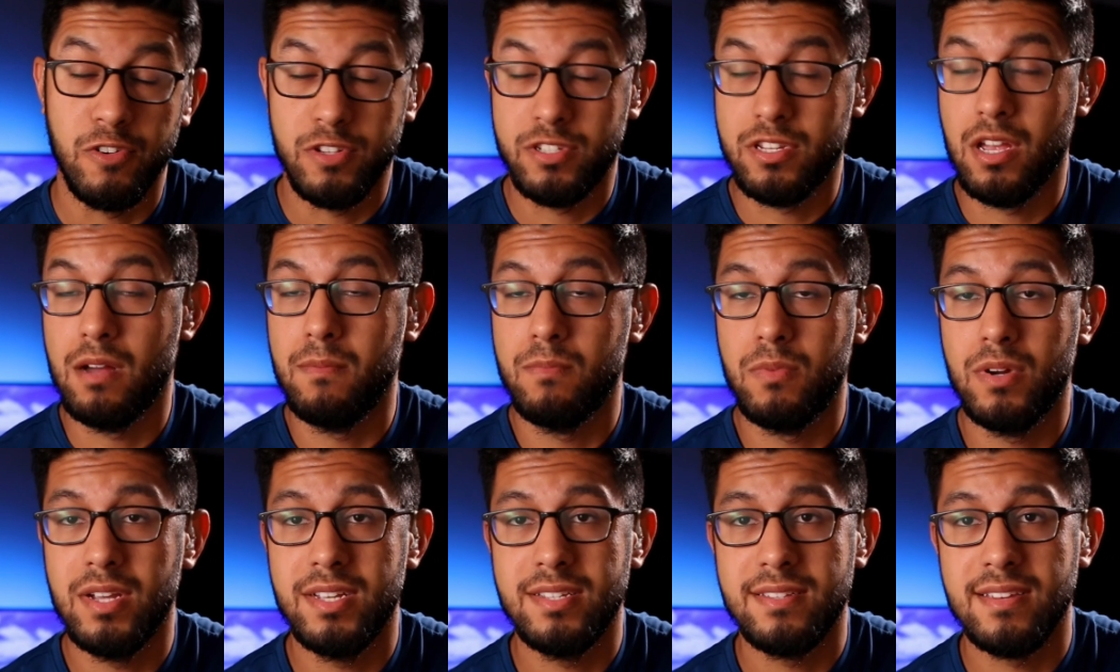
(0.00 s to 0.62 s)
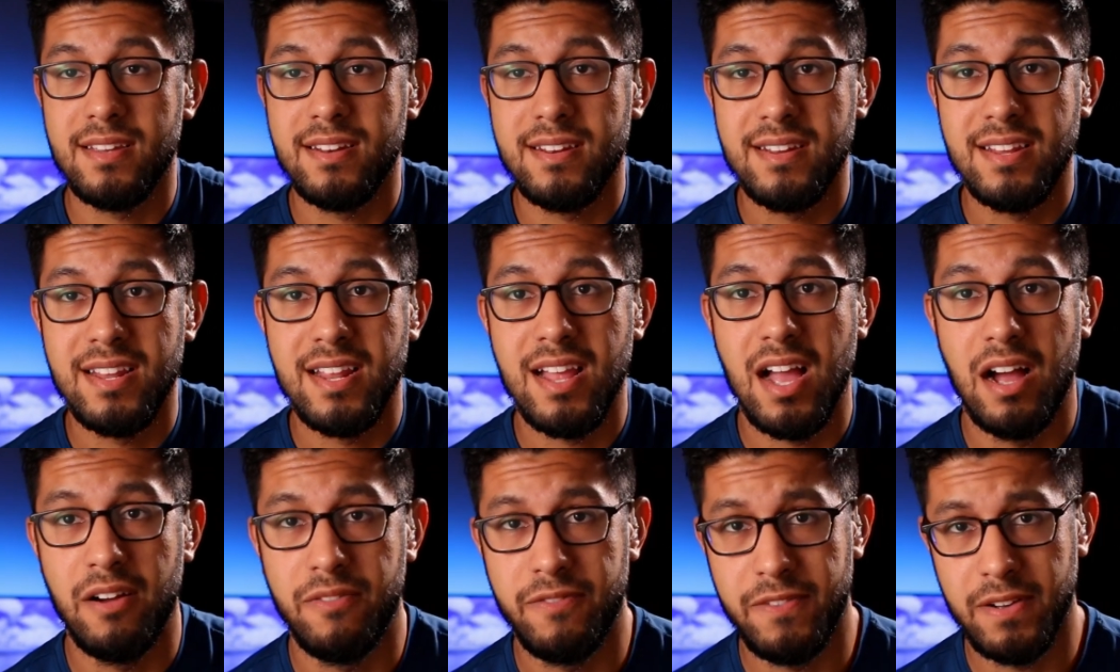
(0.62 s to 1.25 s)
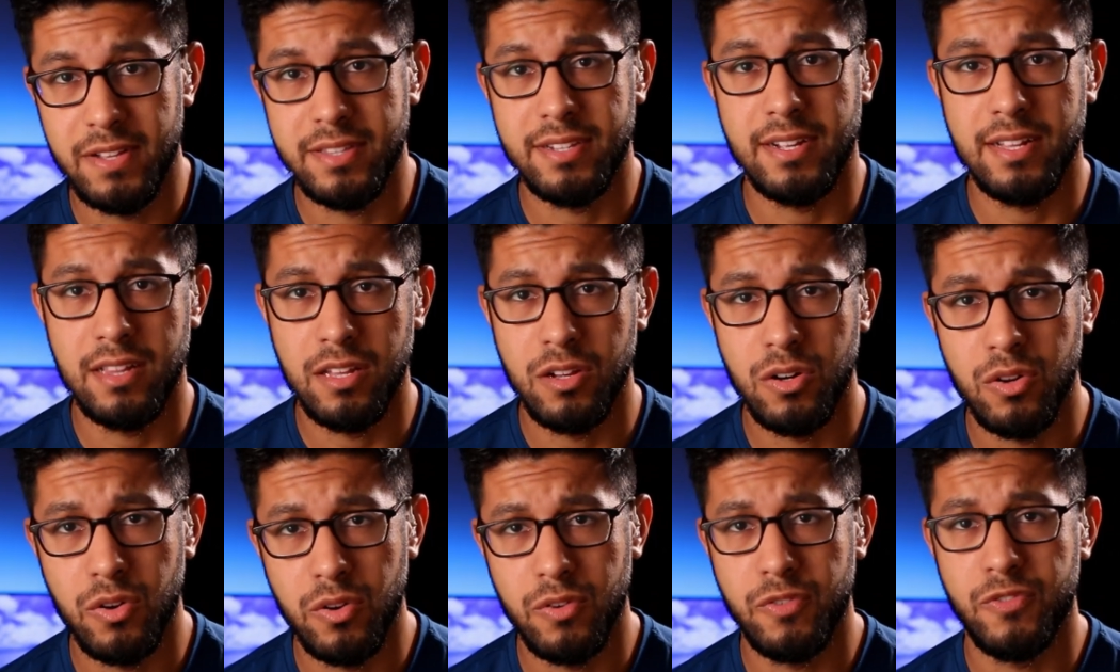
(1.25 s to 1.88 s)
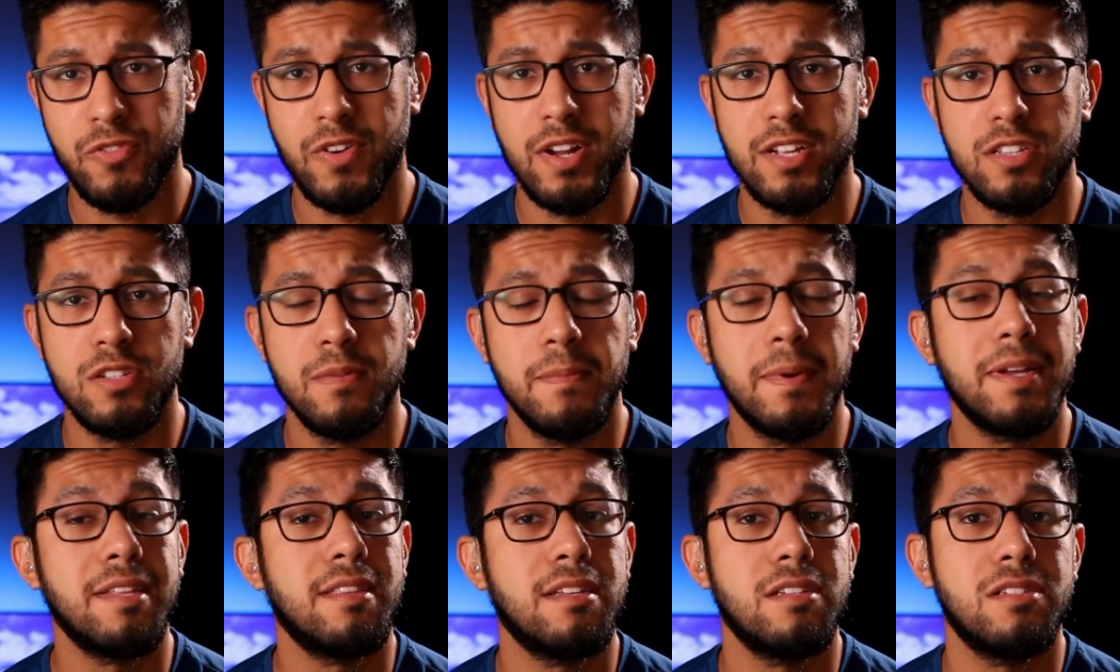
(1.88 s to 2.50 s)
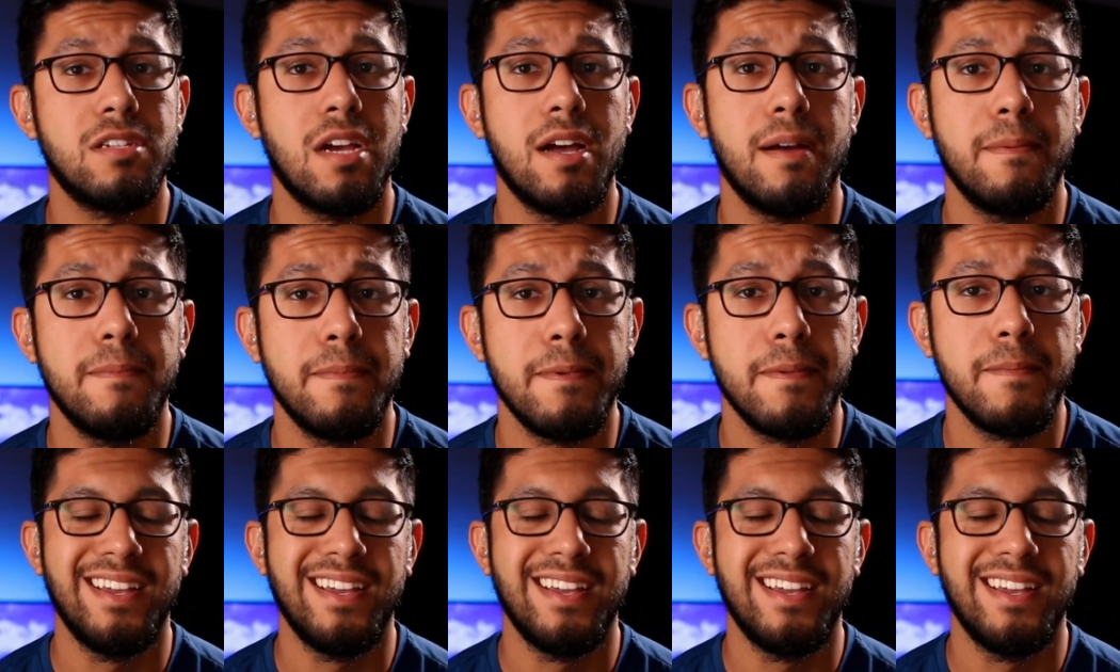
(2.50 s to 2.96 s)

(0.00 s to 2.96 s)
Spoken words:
some reason, I felt a little afraid to make the jump.